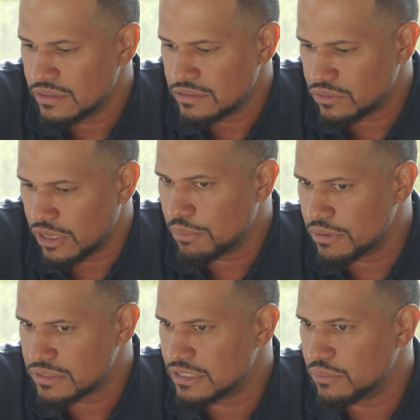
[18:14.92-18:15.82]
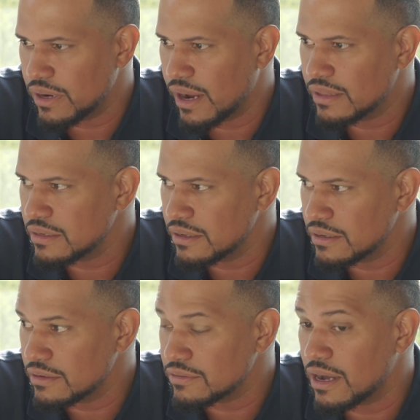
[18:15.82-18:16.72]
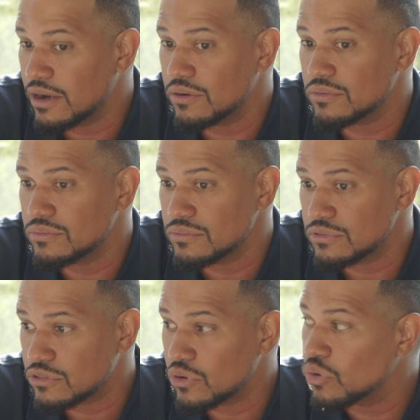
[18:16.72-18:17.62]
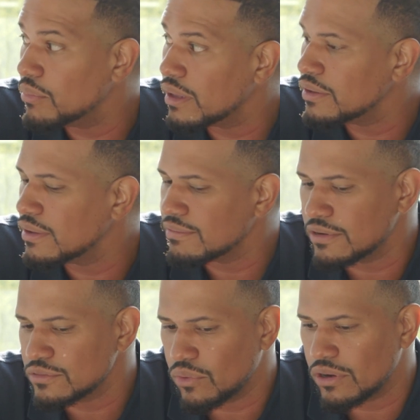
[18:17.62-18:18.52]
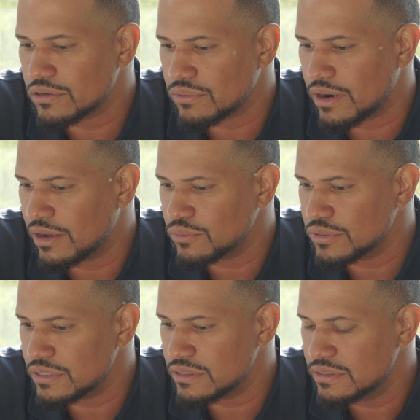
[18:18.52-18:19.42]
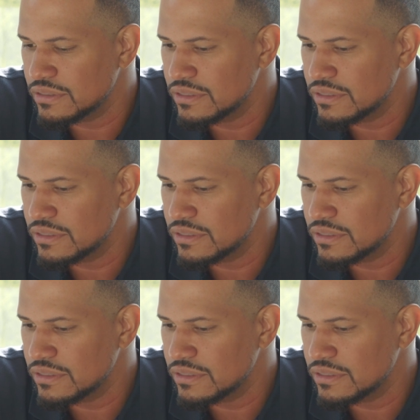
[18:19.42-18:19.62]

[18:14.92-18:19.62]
to help you see the reality of how so many of us walk around with